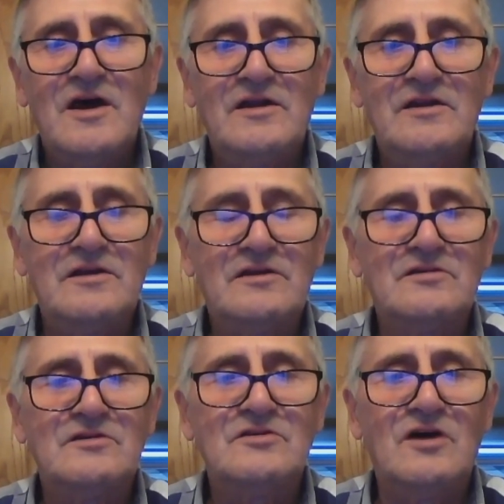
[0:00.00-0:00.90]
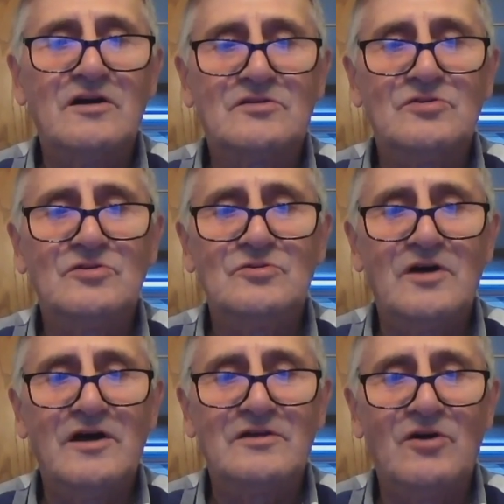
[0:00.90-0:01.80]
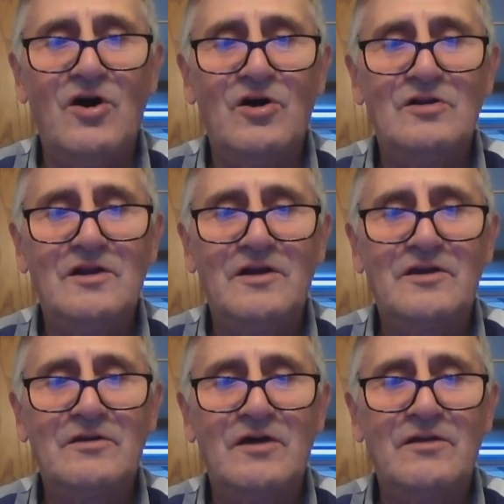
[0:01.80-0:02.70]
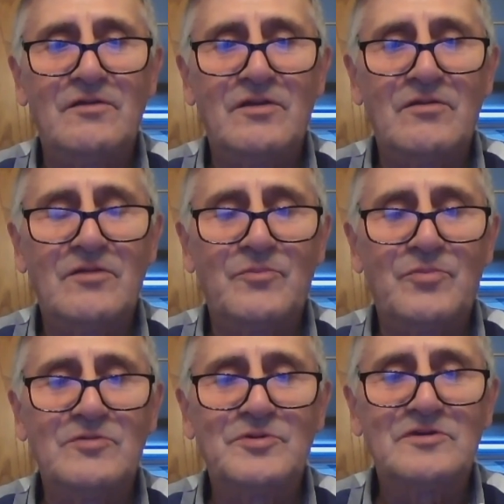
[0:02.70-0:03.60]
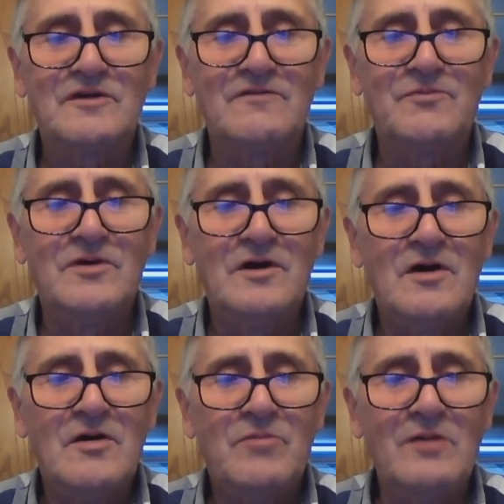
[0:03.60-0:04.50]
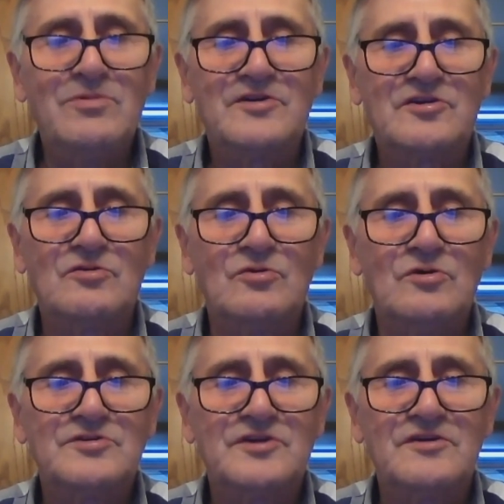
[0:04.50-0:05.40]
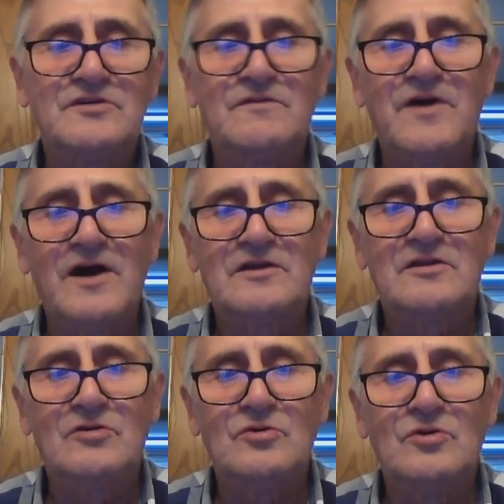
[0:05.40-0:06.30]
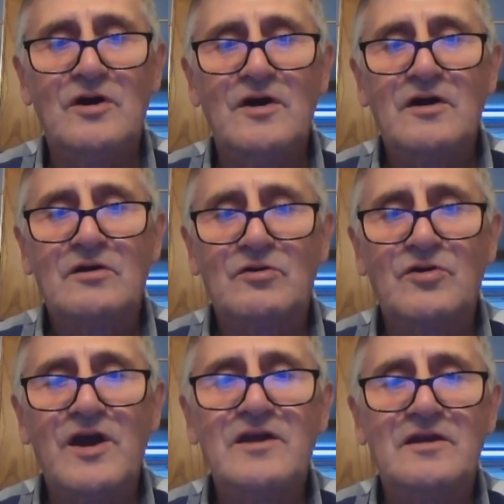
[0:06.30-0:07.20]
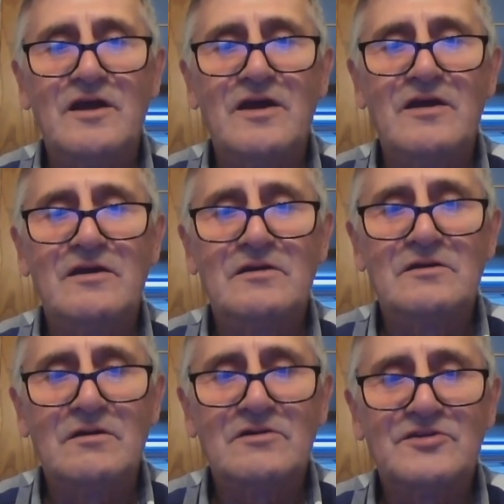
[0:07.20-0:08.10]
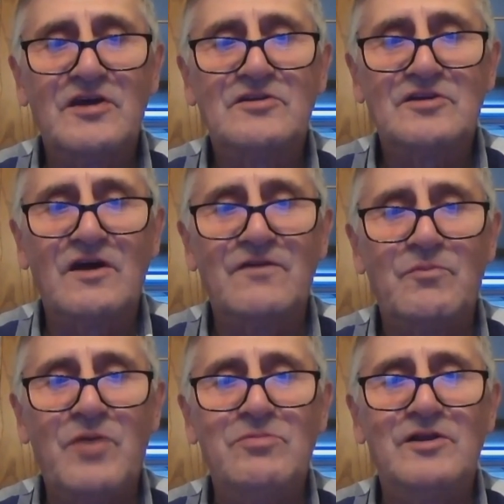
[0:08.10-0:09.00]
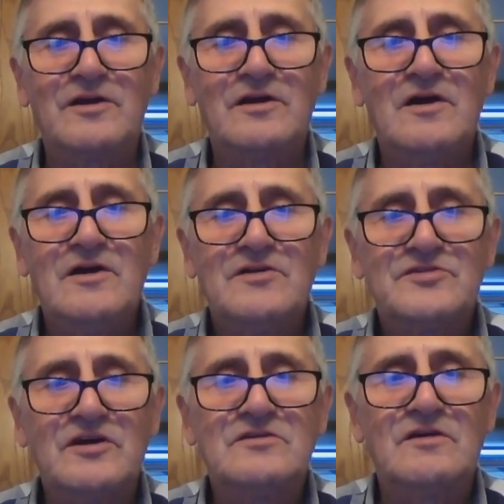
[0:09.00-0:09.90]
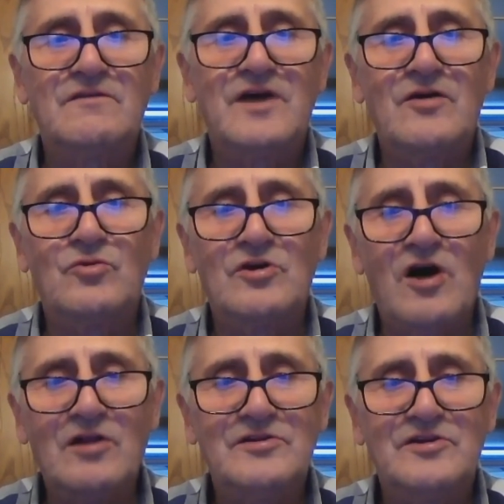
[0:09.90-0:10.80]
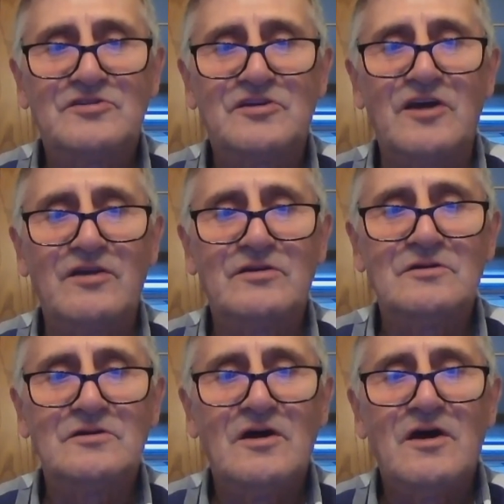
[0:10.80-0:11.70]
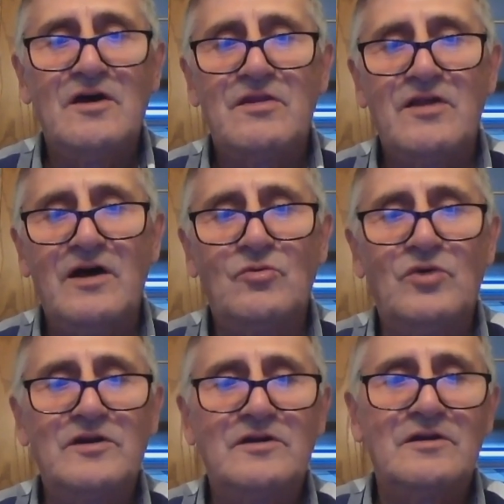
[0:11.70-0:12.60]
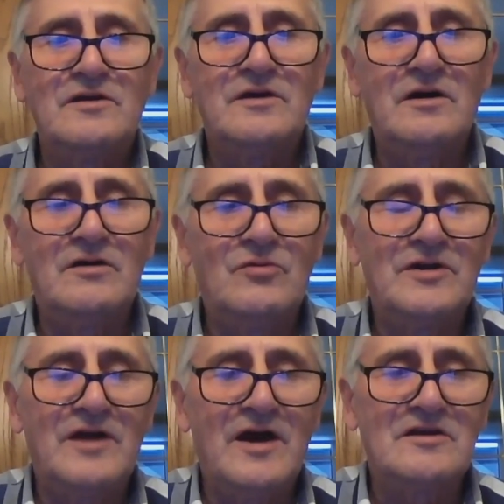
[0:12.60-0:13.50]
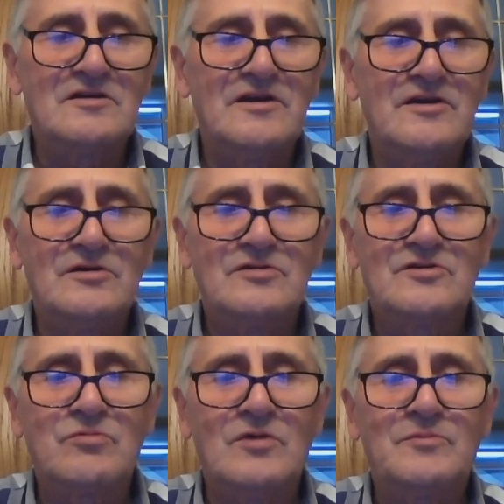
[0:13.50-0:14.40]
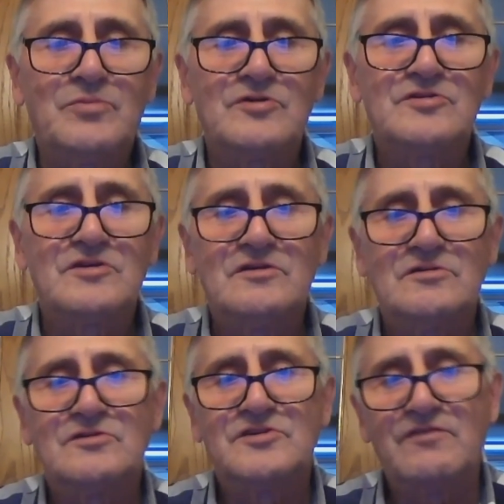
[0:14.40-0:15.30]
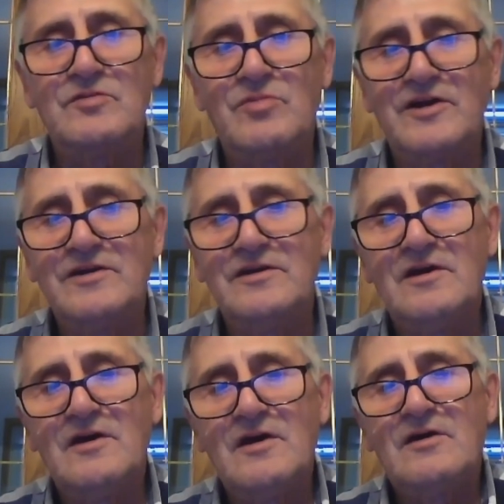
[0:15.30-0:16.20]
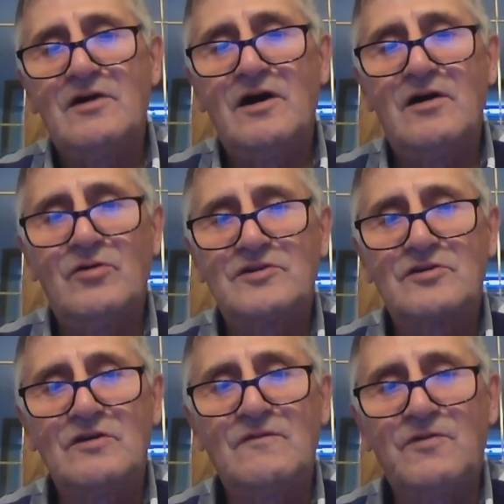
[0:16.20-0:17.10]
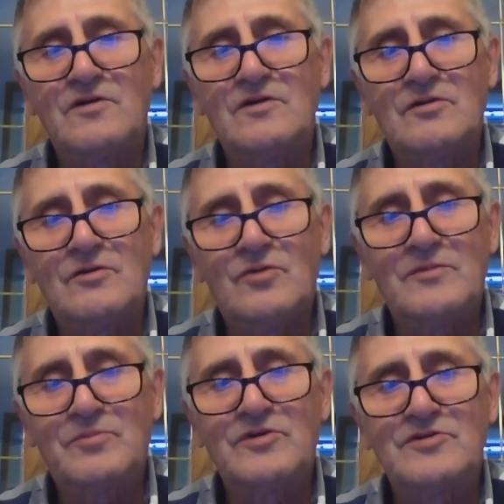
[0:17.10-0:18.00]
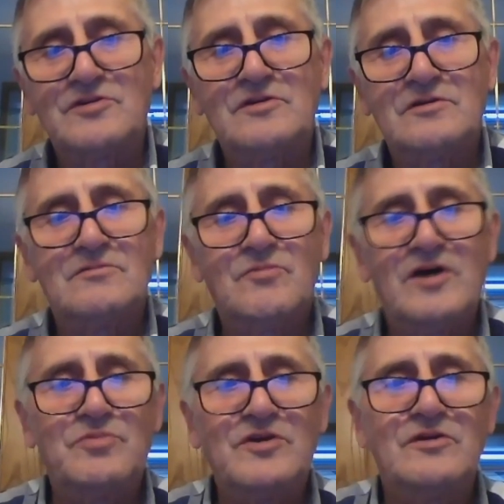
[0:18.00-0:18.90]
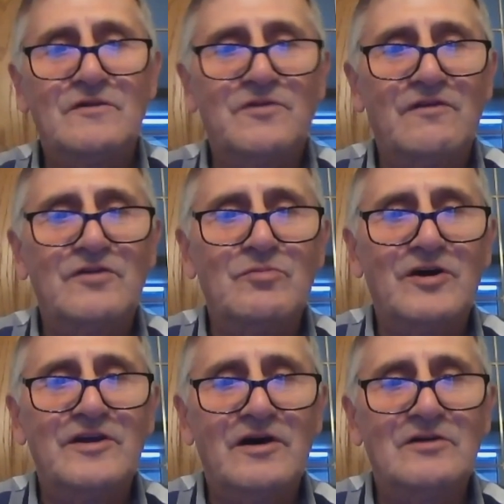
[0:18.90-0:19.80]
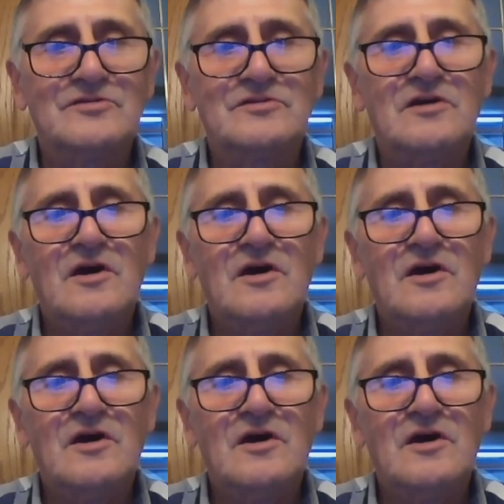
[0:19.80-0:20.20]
And this is not true at all. Like the purpose of public schools is in fact to create a sense of the public, sense of that we're all in this together, that what actually hurts one person hurts everybody. What's good for one person might be good for everybody else.